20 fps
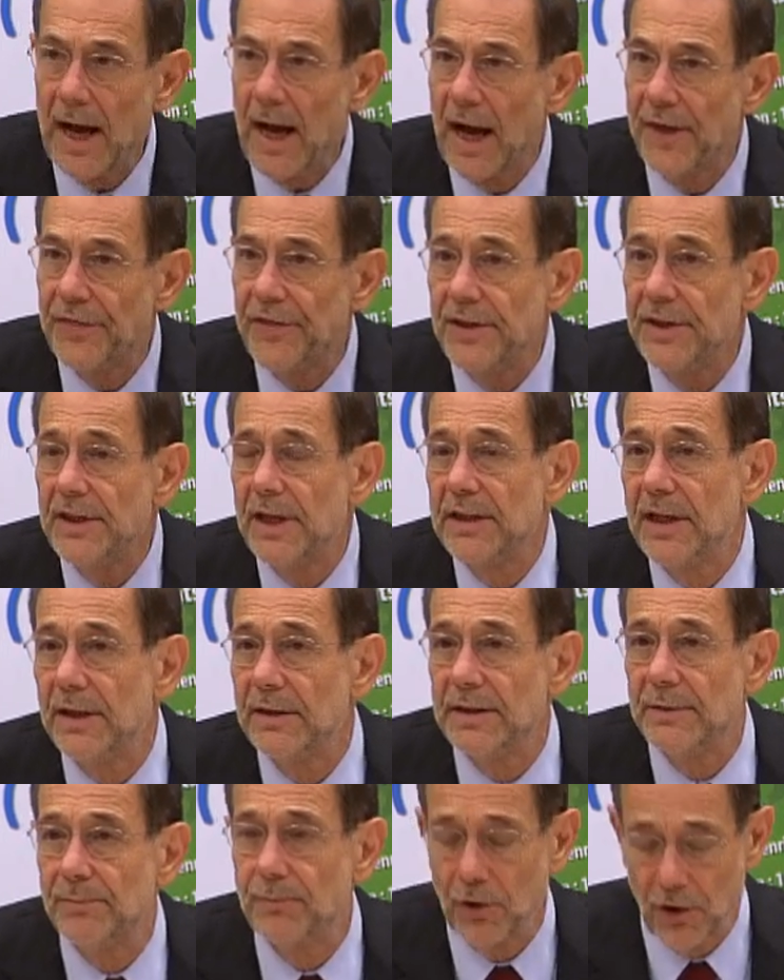I think that the
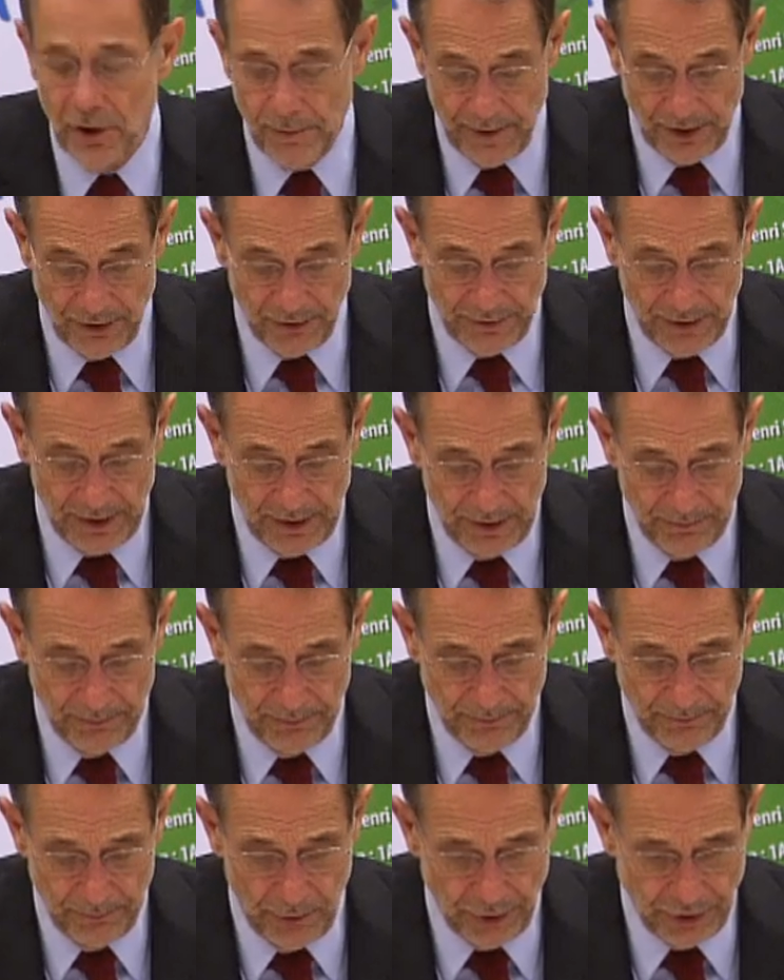deployment of the
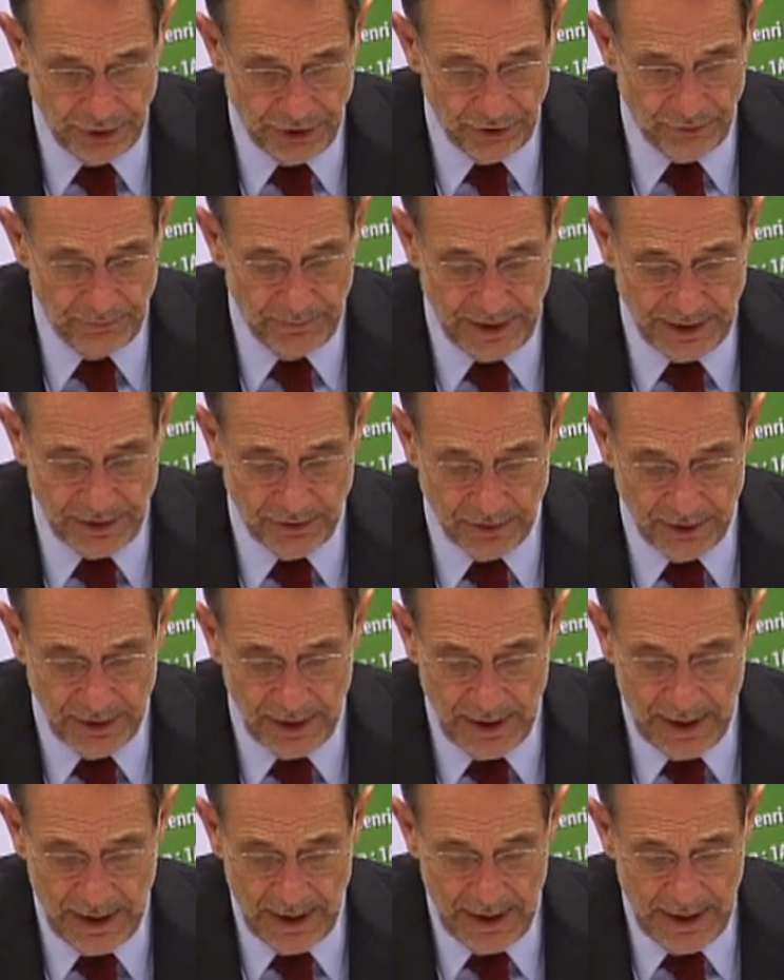monitor mission
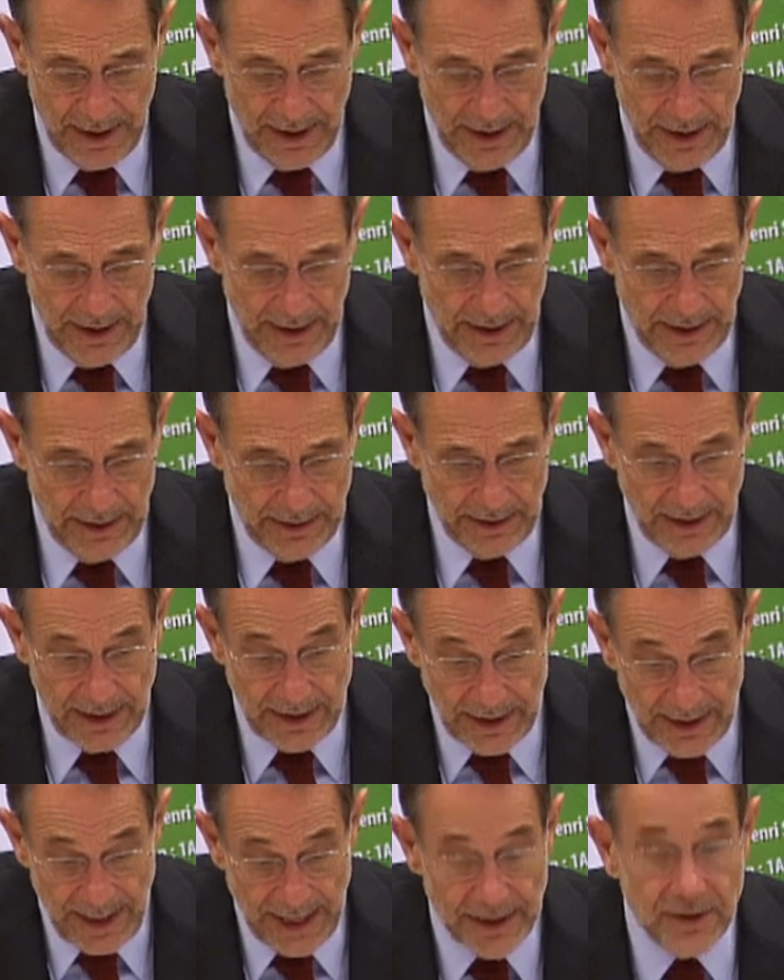
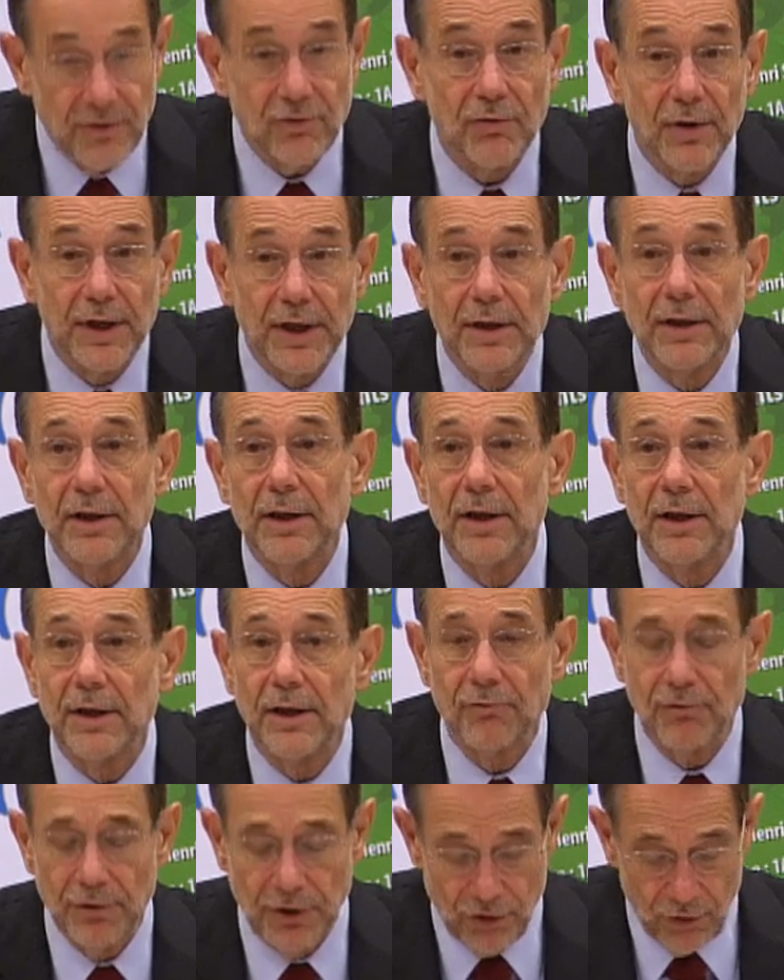that led to a
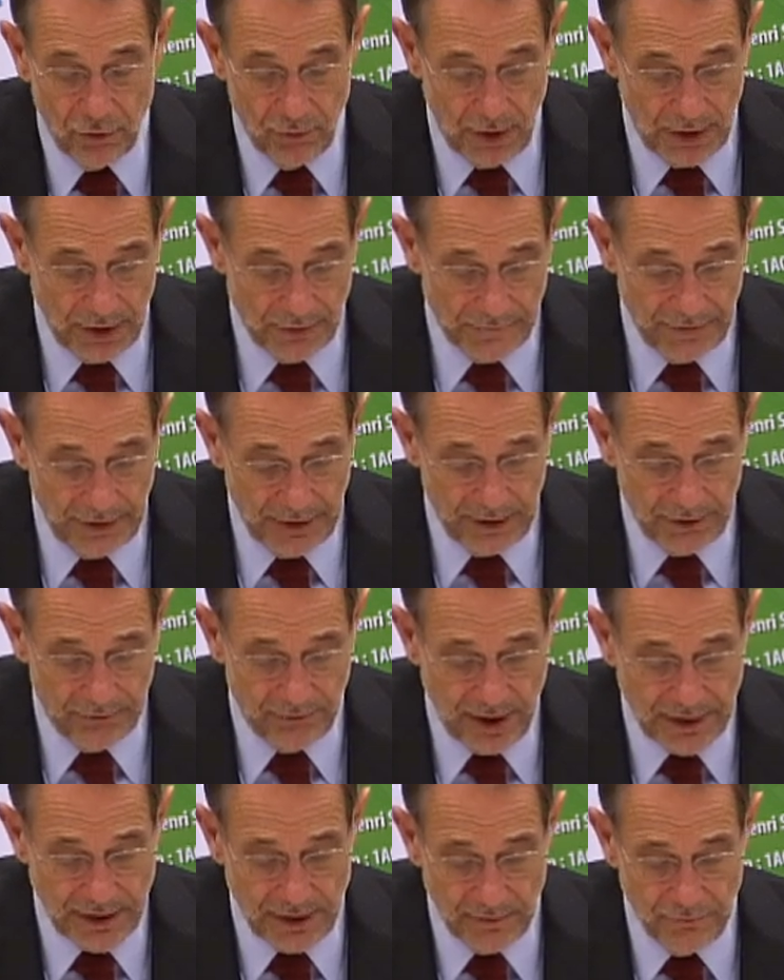withdrawal of the
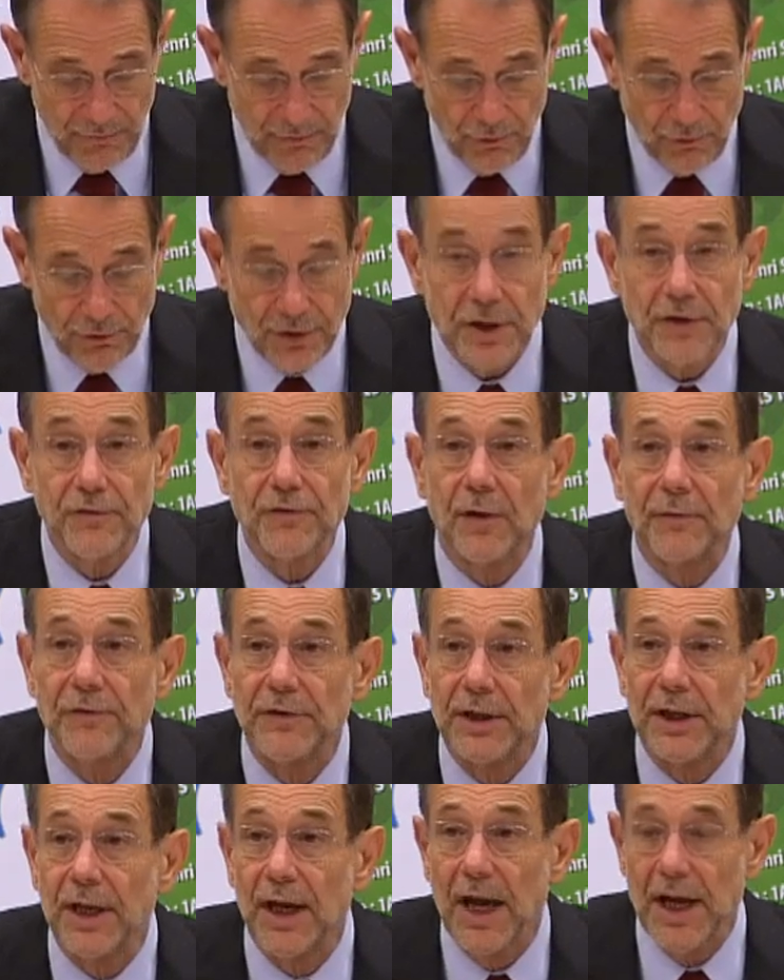Russian forces from
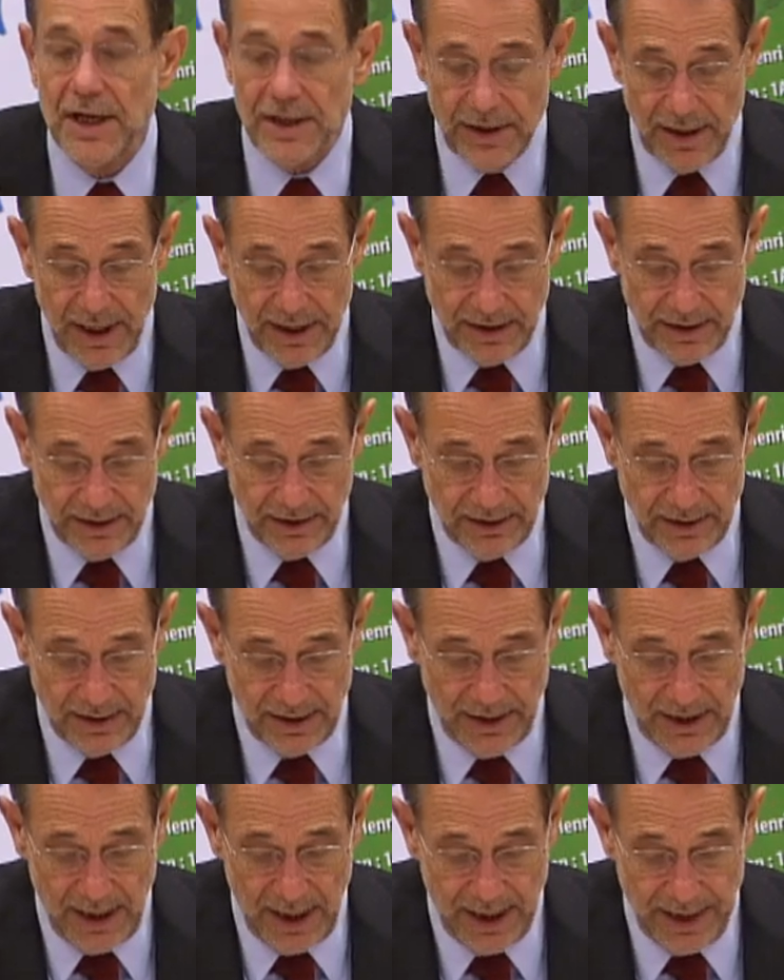the adjacent
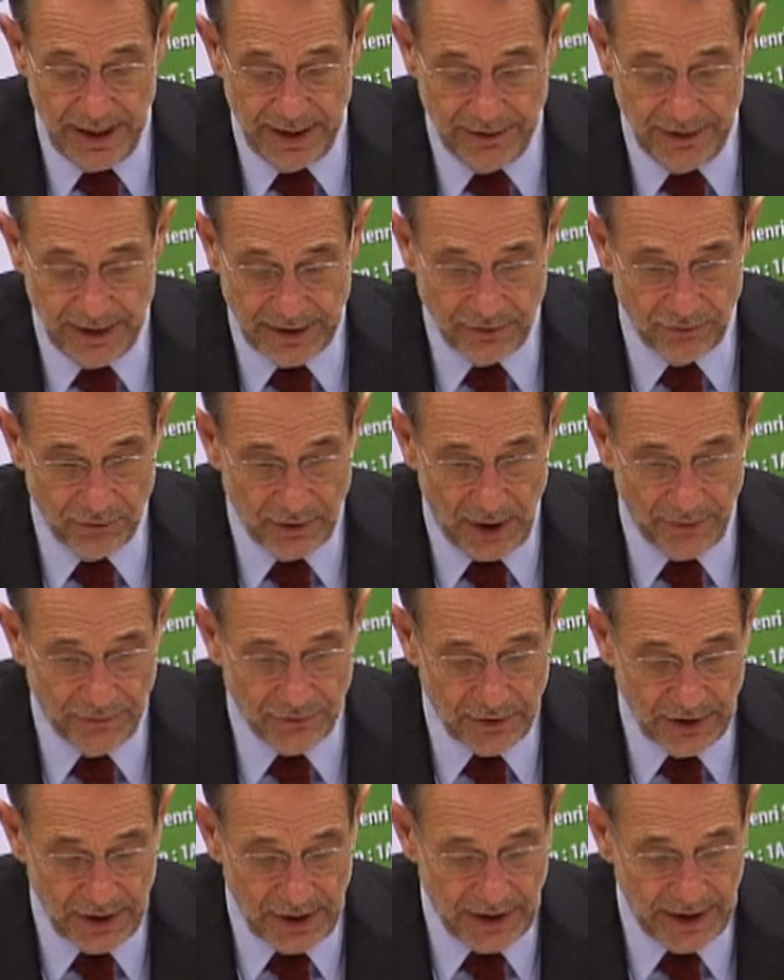areas to South
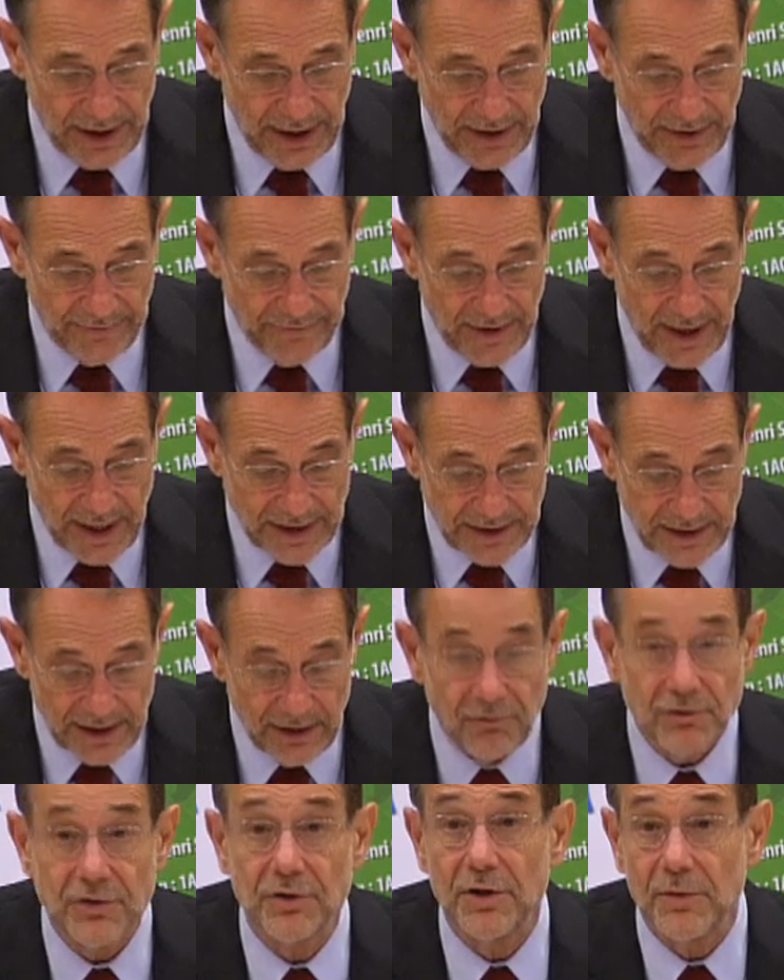Ossetia and
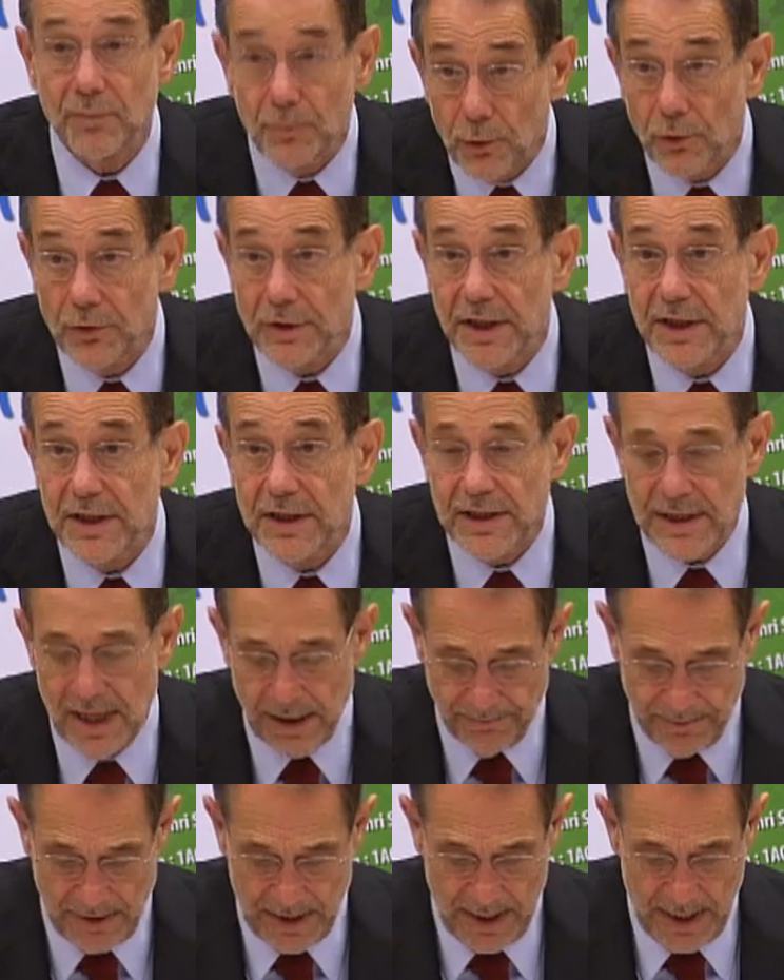Abkhazia was an important
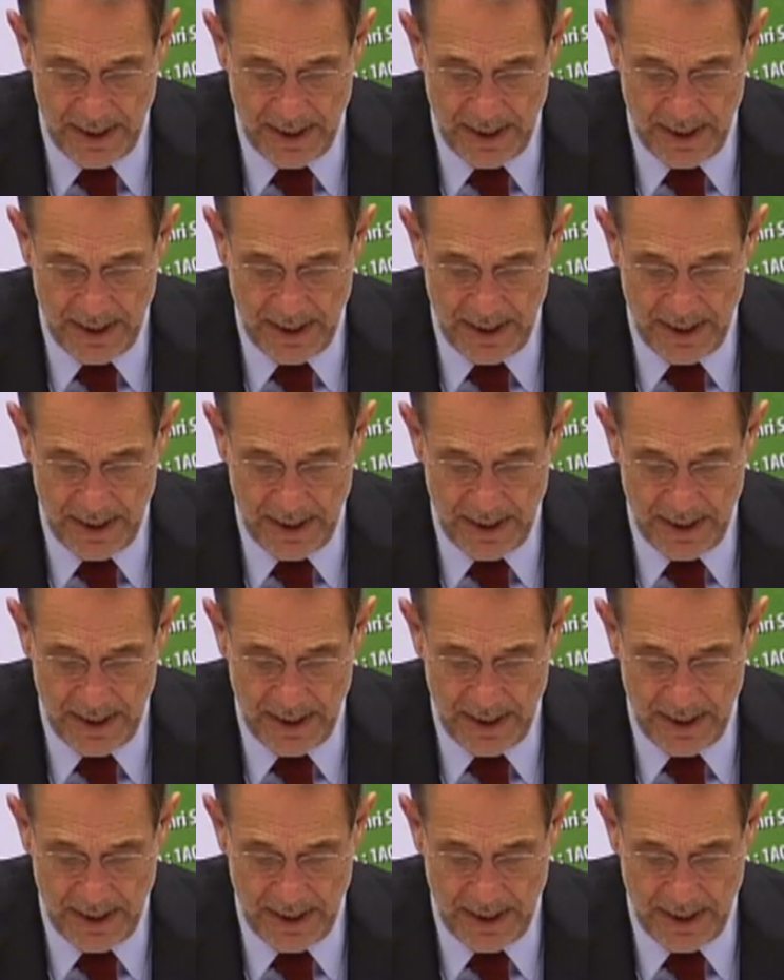step,